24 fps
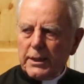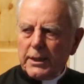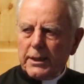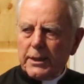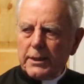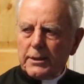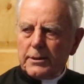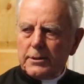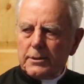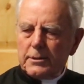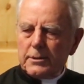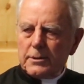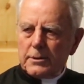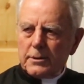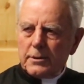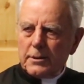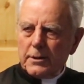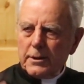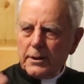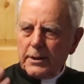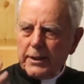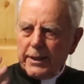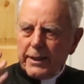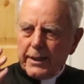and
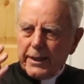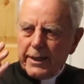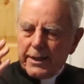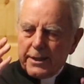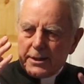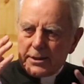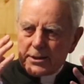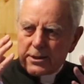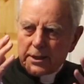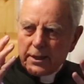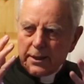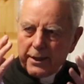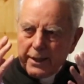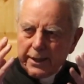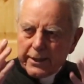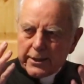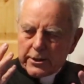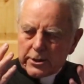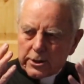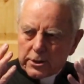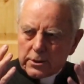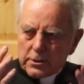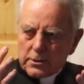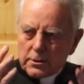
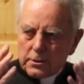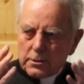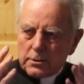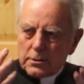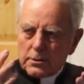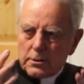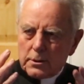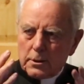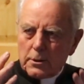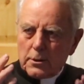intellection,